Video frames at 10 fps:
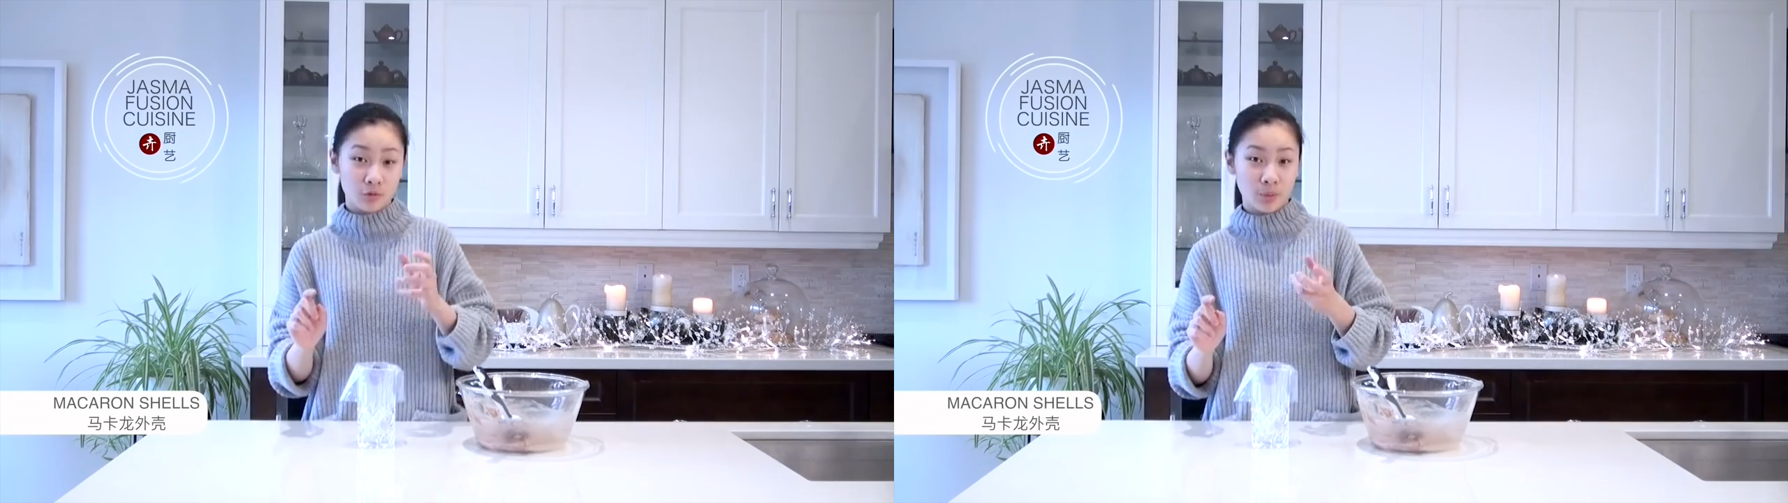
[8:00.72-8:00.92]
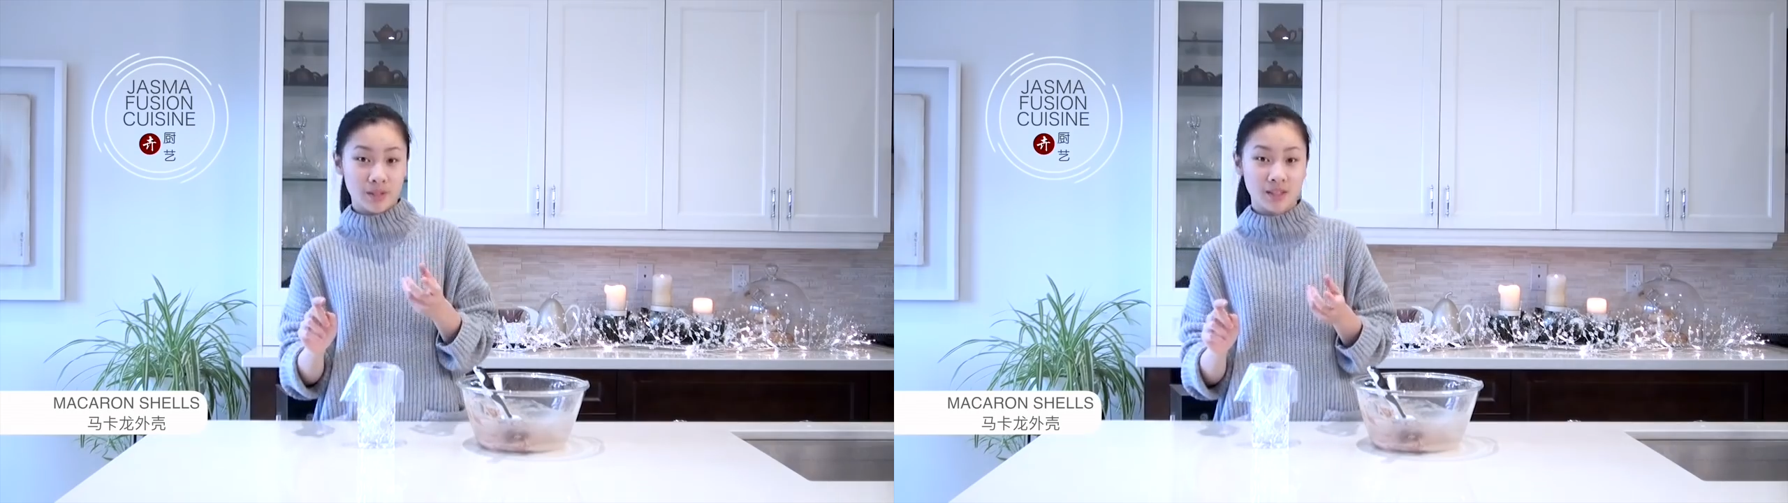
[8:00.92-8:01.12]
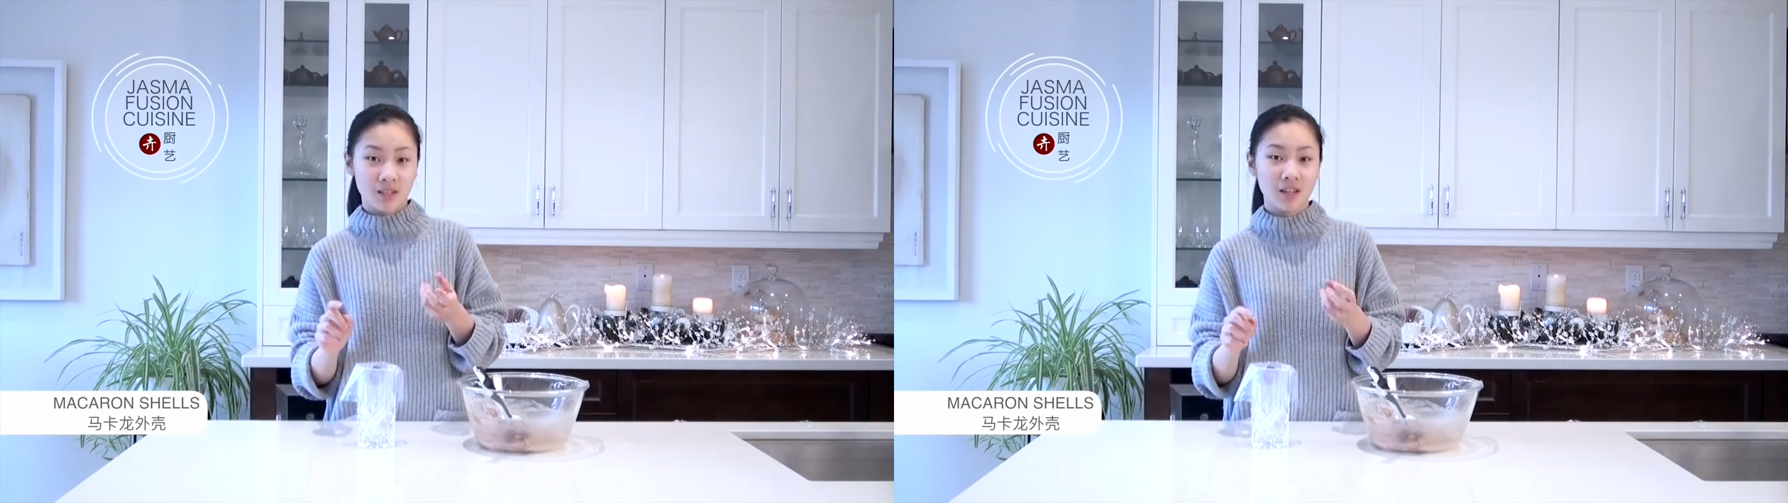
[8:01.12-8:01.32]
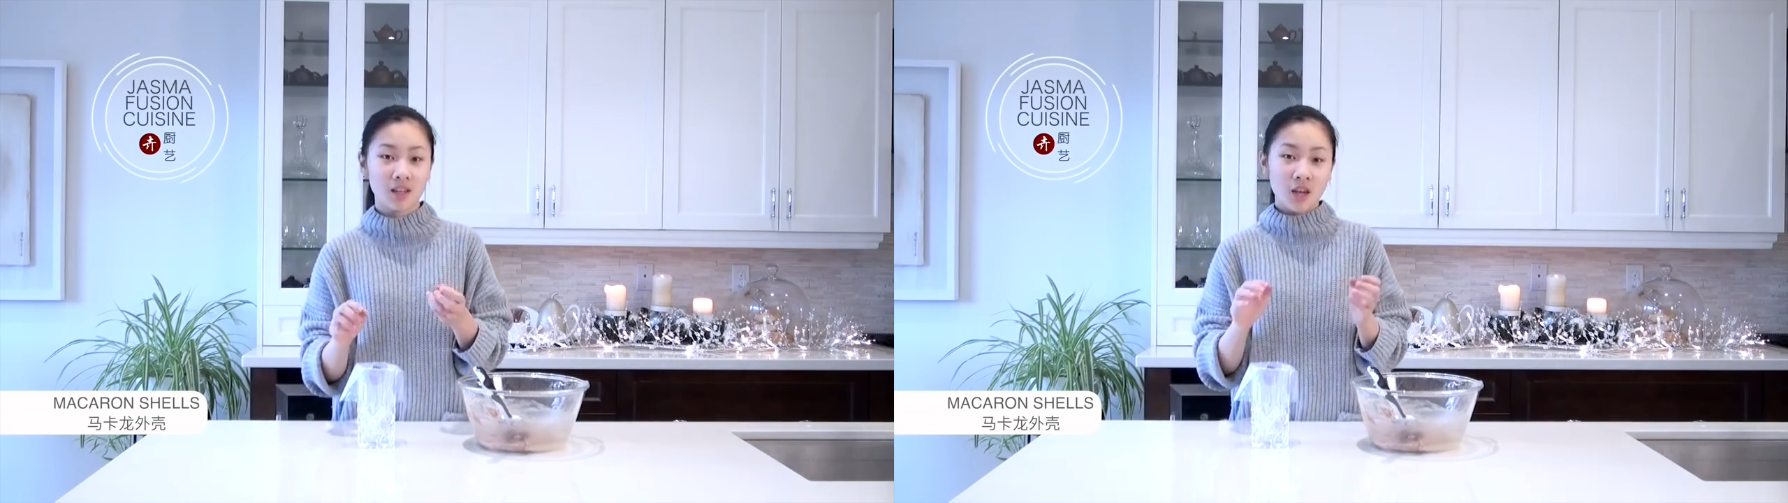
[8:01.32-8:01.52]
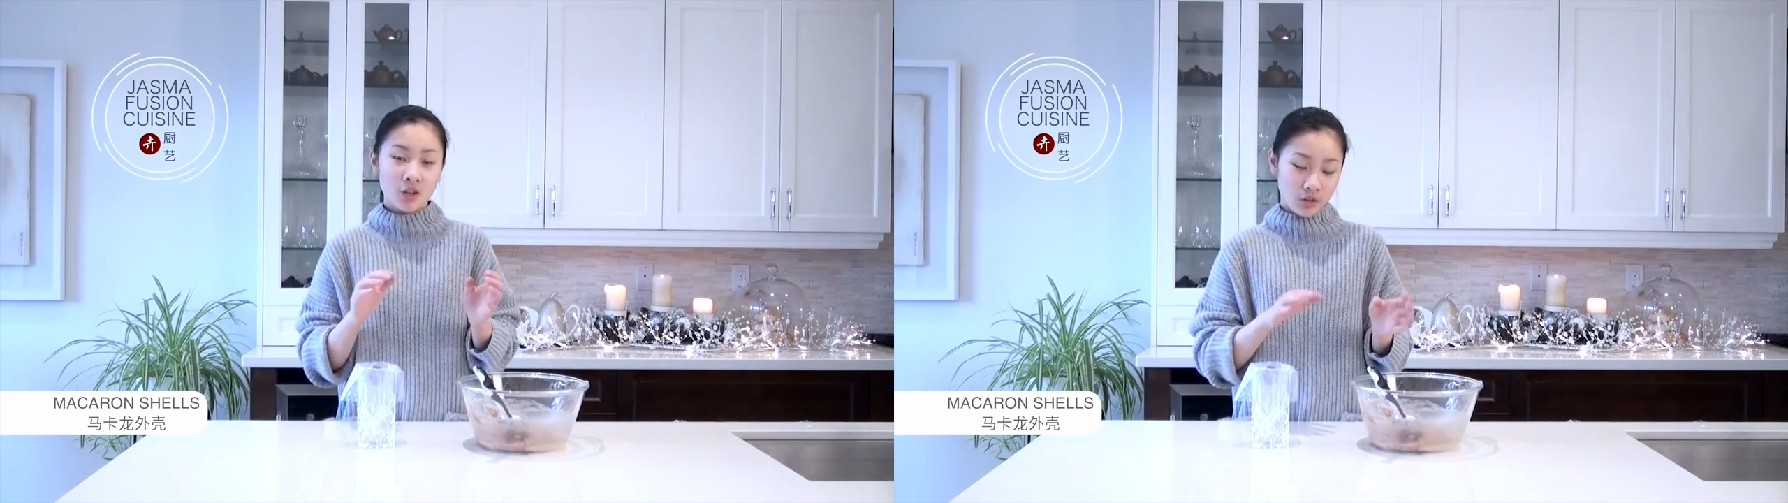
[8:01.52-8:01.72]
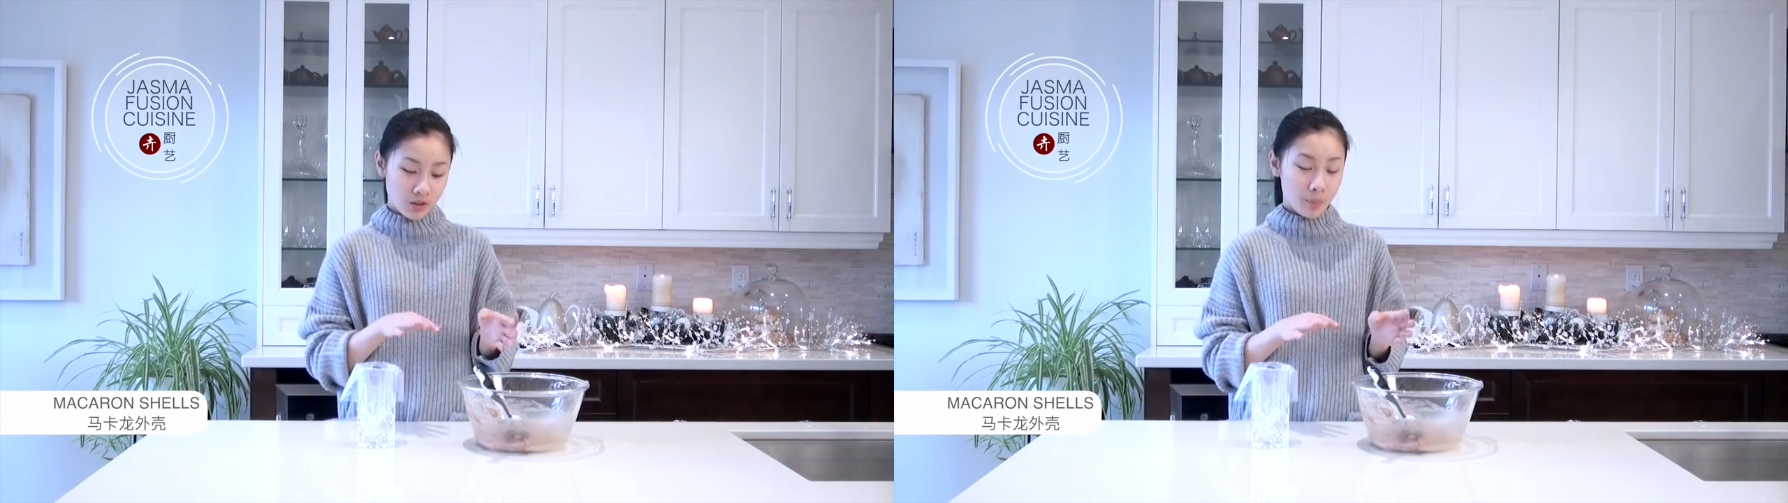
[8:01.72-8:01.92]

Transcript: you've twisted it so that